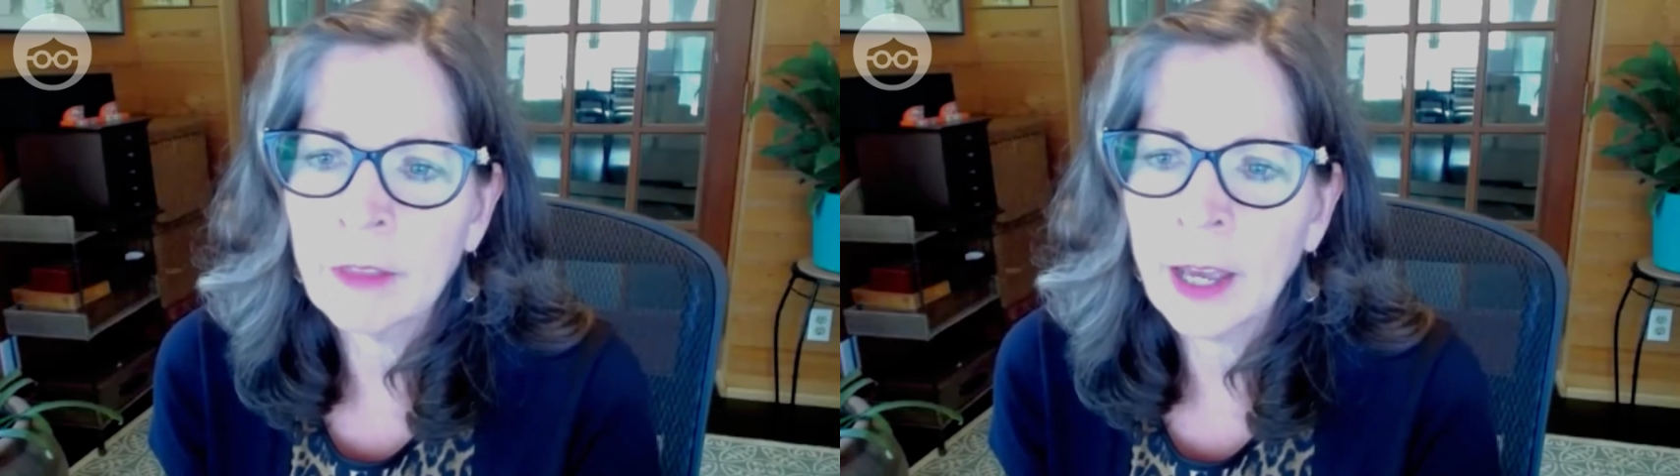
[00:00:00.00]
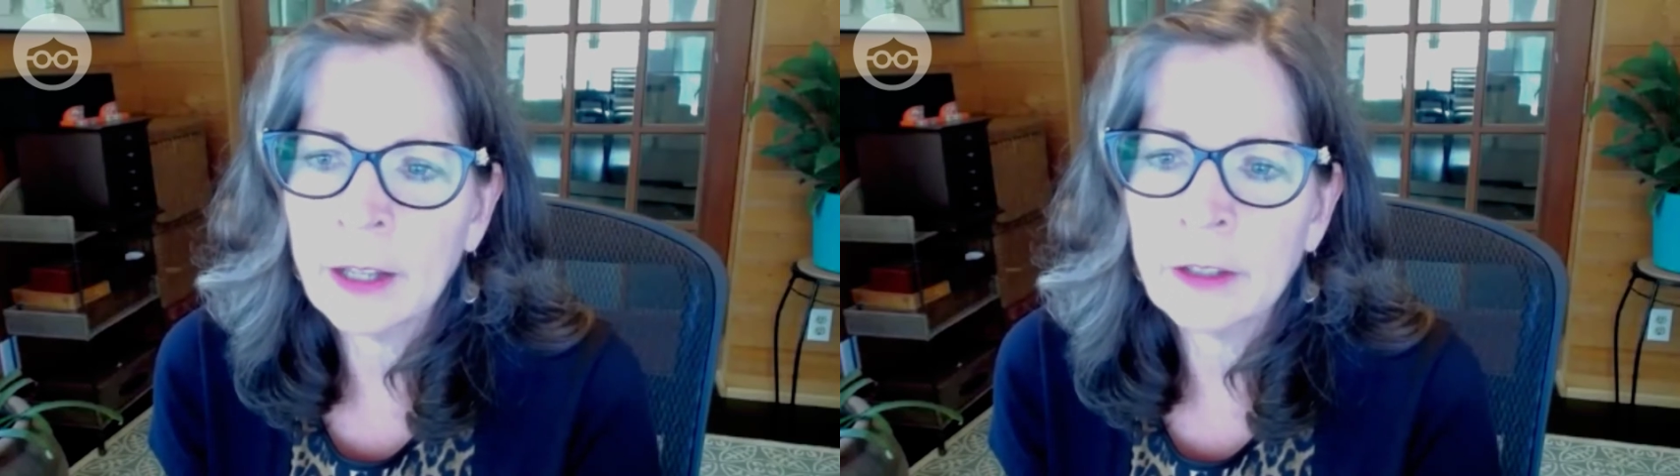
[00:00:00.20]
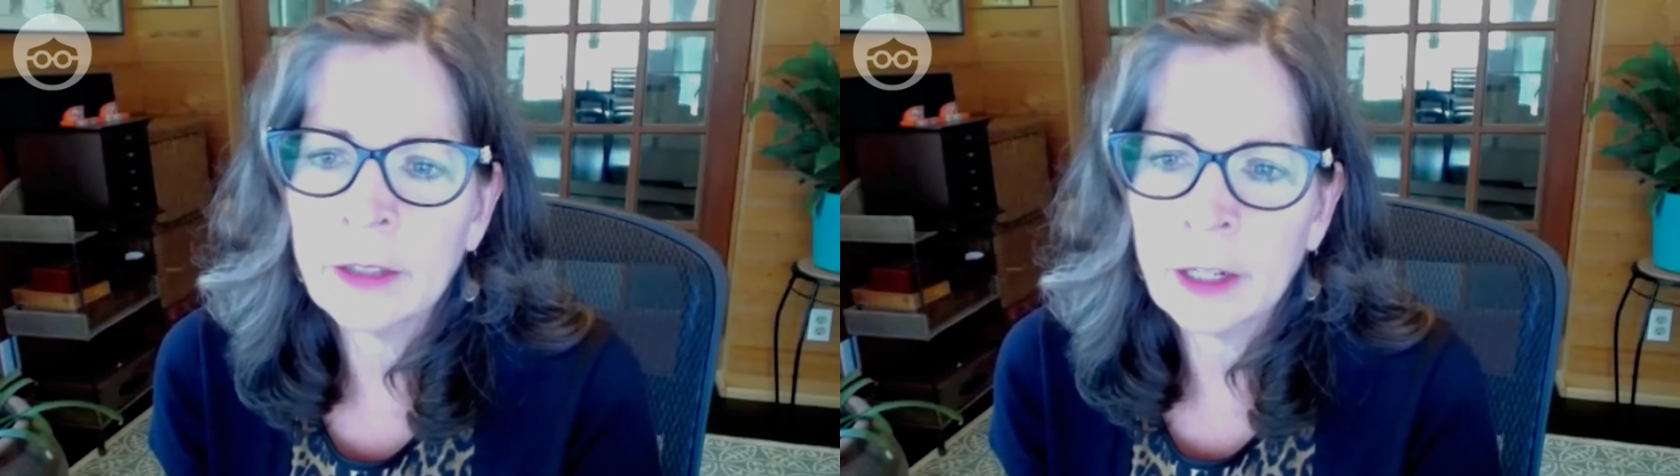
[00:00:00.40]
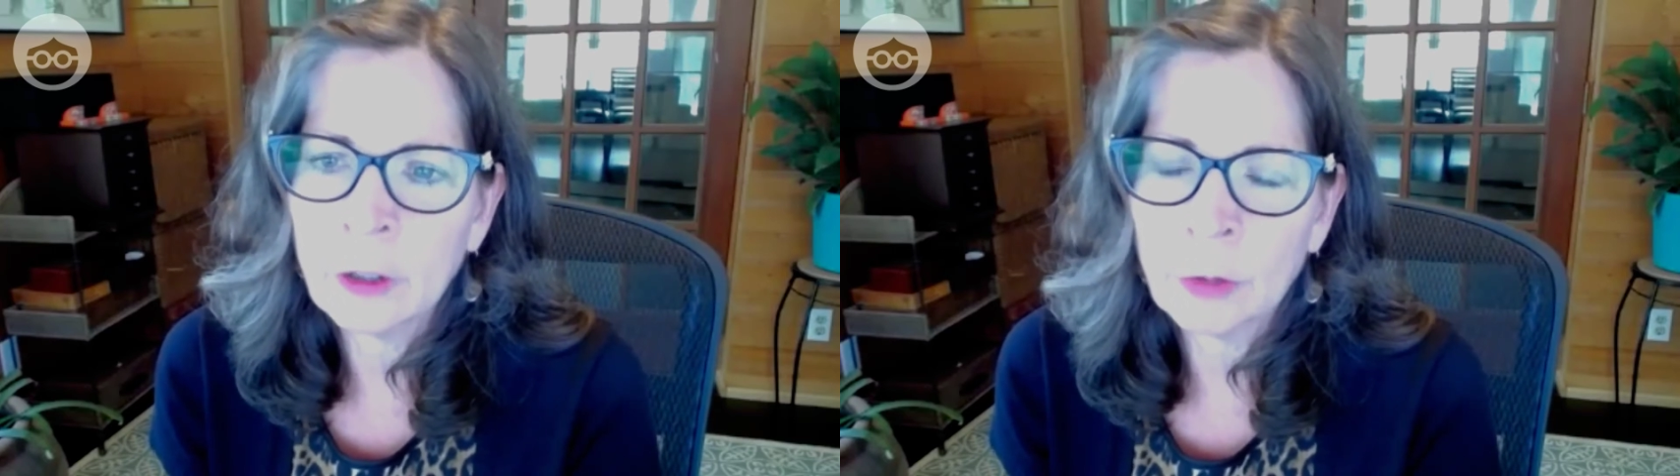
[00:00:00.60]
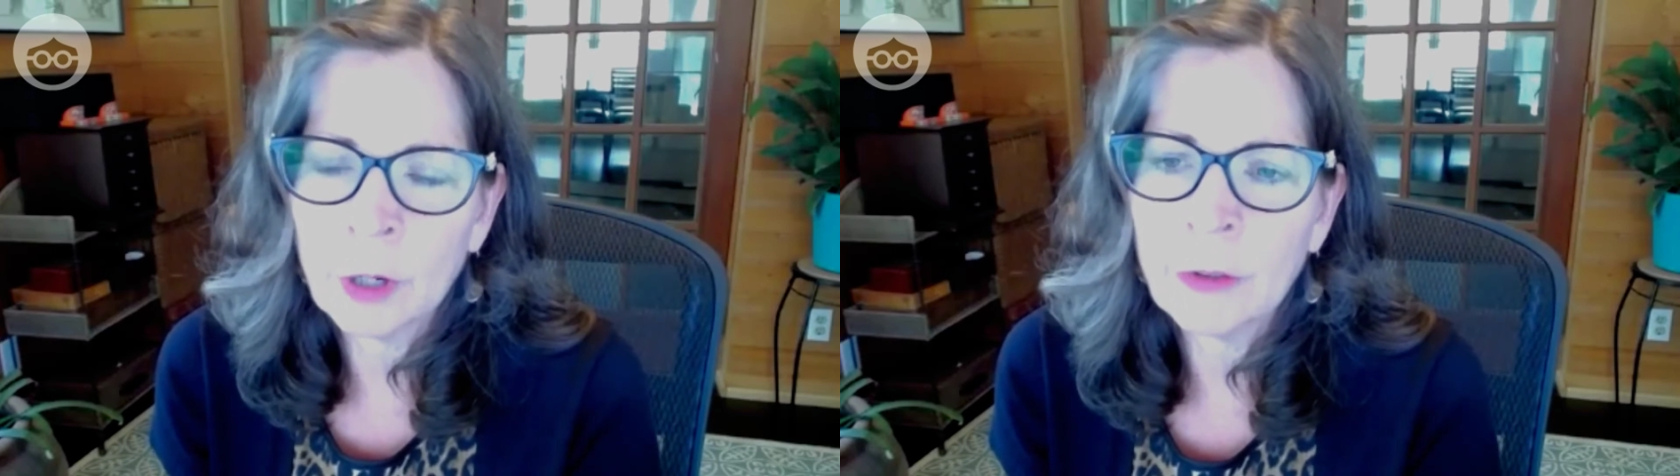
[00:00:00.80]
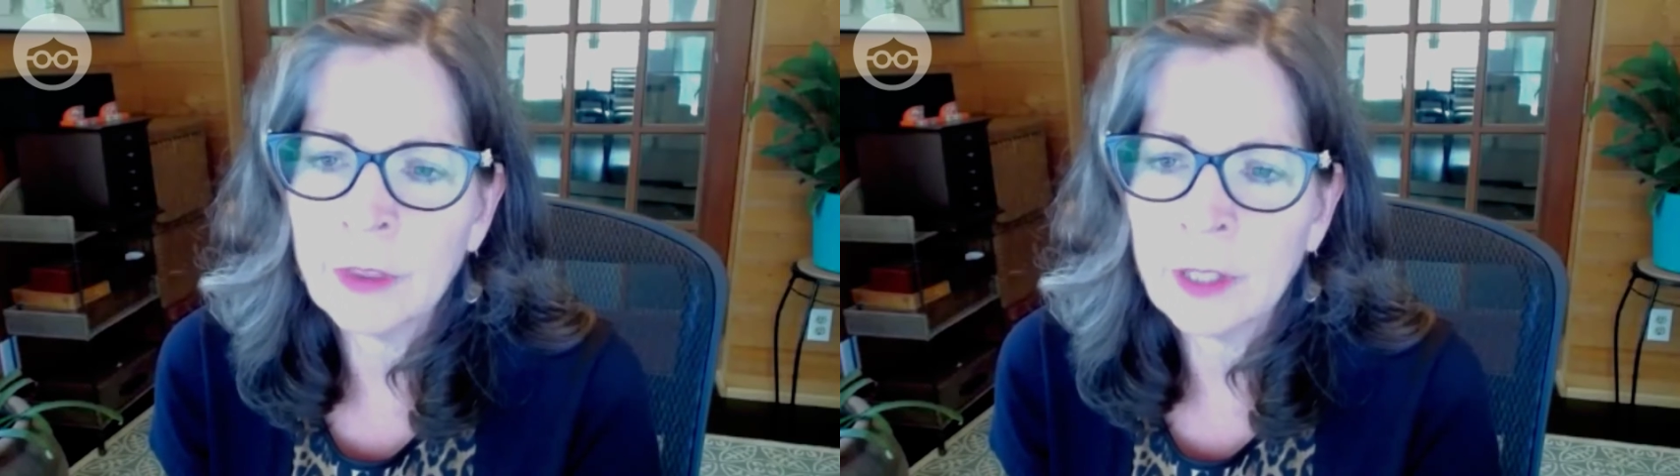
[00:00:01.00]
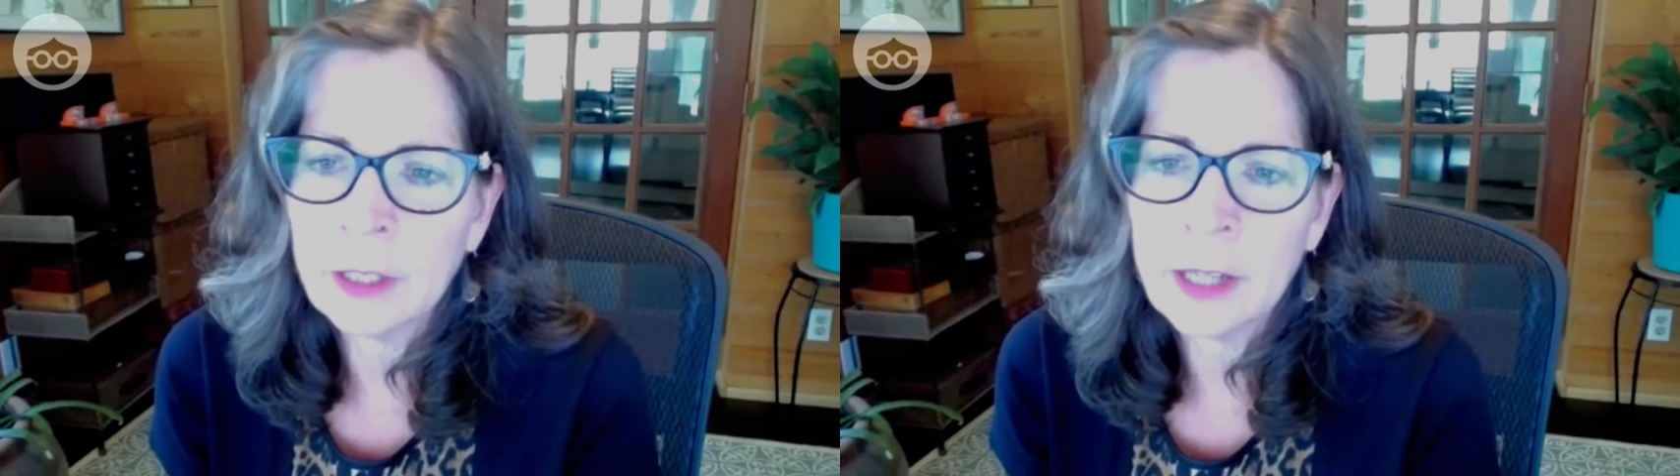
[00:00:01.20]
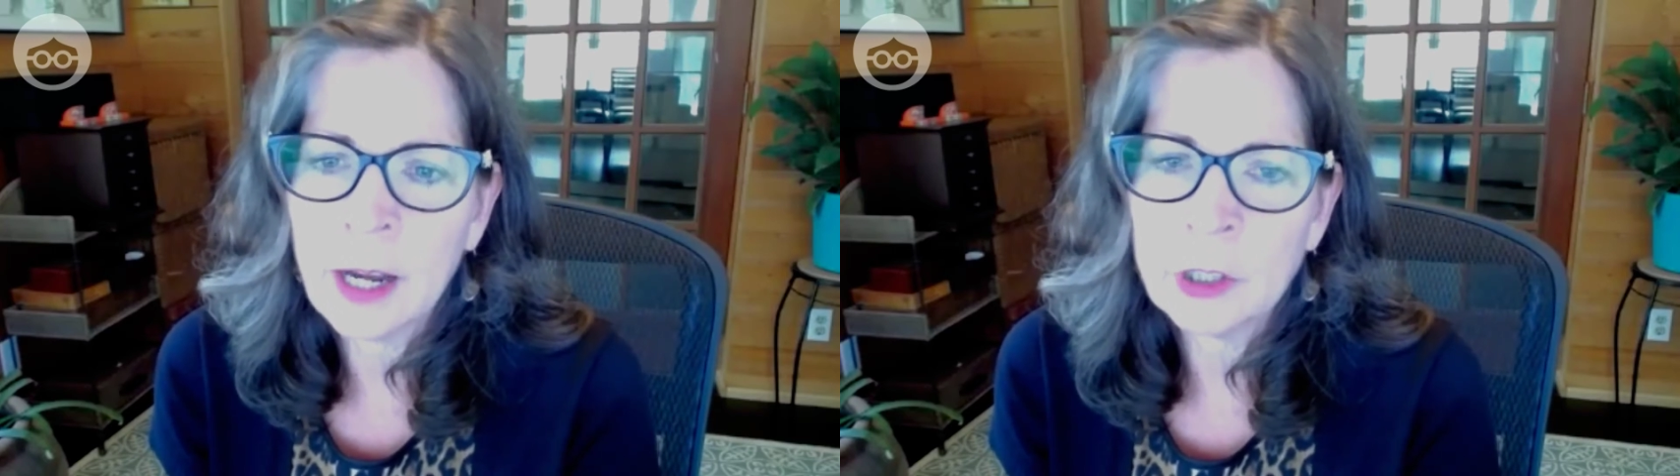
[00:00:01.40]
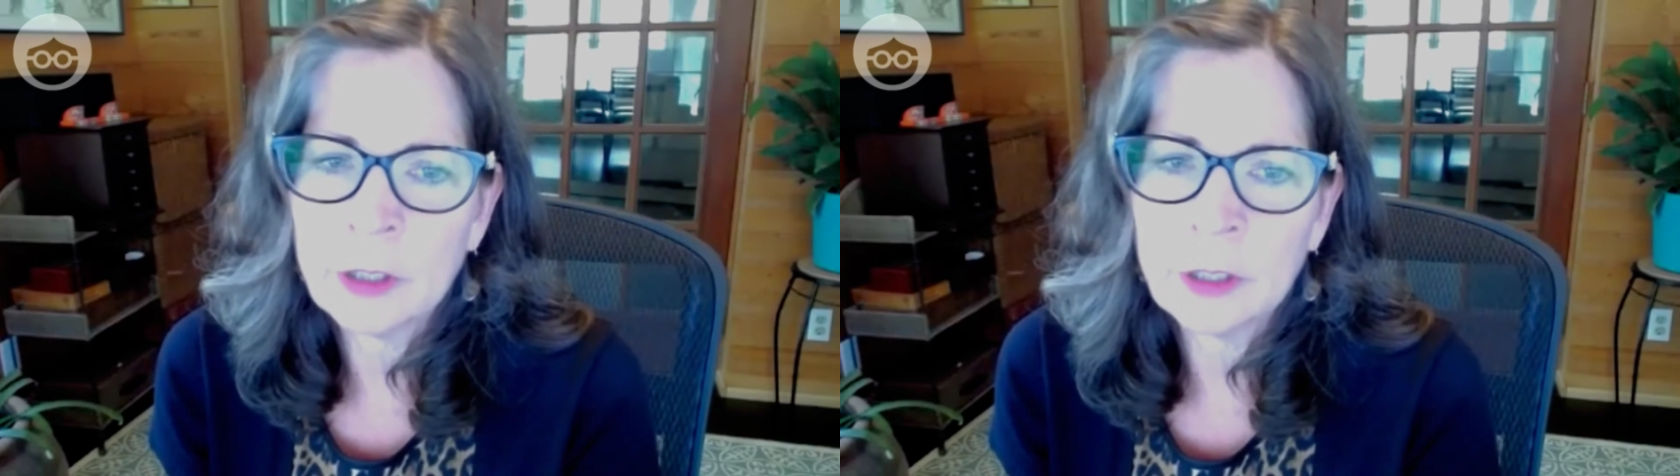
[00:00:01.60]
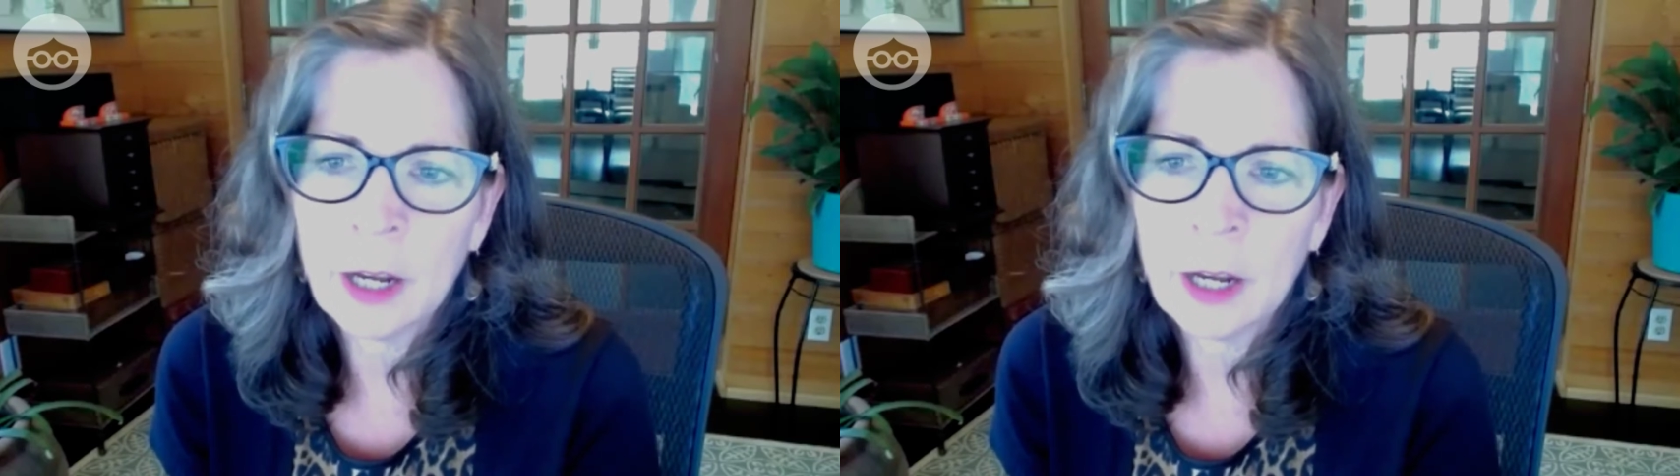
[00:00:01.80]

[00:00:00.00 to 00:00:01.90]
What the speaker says: that growth and the adoption,